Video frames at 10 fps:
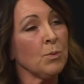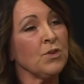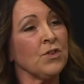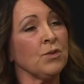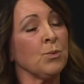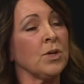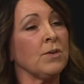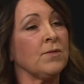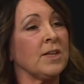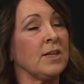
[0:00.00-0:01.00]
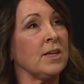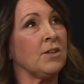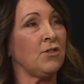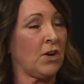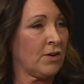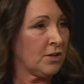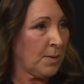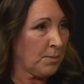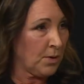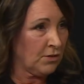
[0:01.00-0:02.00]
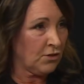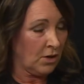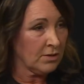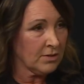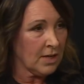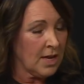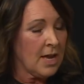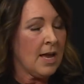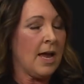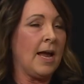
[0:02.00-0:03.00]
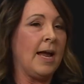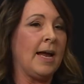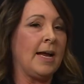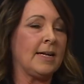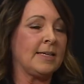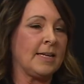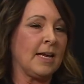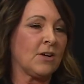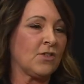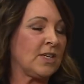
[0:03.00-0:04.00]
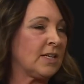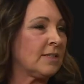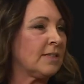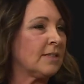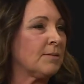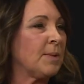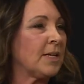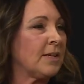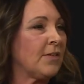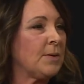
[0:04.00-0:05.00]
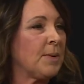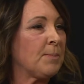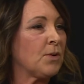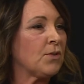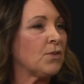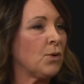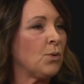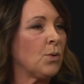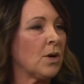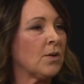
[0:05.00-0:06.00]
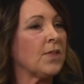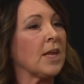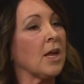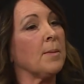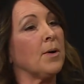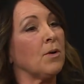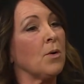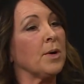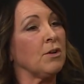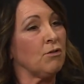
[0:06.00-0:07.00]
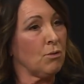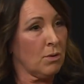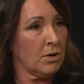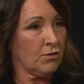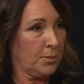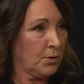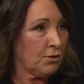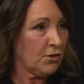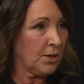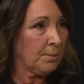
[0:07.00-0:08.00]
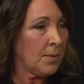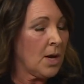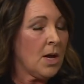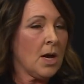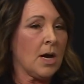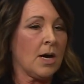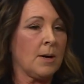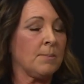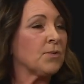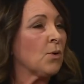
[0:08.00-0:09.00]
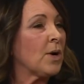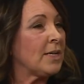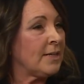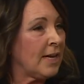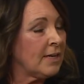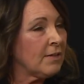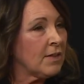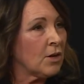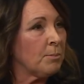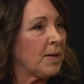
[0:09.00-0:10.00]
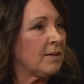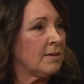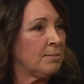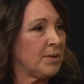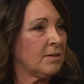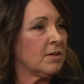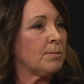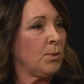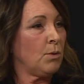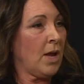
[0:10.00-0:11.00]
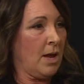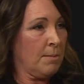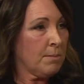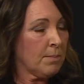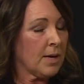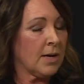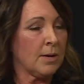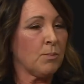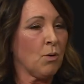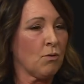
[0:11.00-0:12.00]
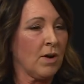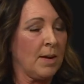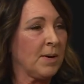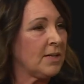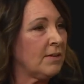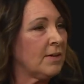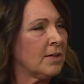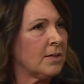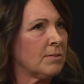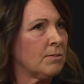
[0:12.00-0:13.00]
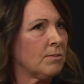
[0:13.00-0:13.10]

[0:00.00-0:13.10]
which is one of the charities by Prince Charles, and it actually assists military members who are thinking about going into entrepreneurship. Oh, um, cool. So I attended their Based in Business boot camp, uh, mm-hmm. program. I did the